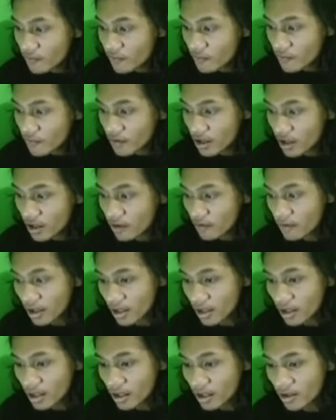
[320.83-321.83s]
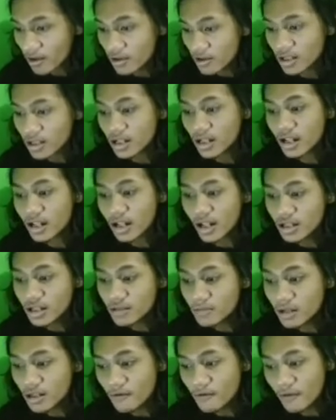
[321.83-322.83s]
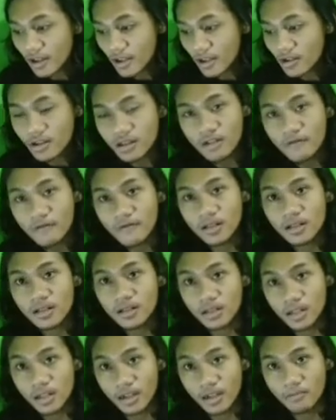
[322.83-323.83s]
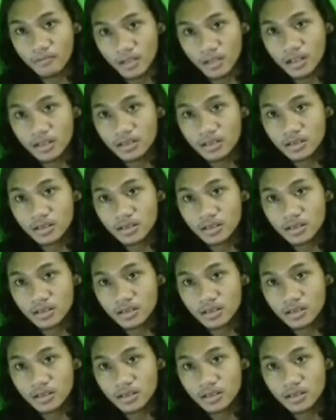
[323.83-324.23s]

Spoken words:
which was also a cannibal, was not given a decent meal.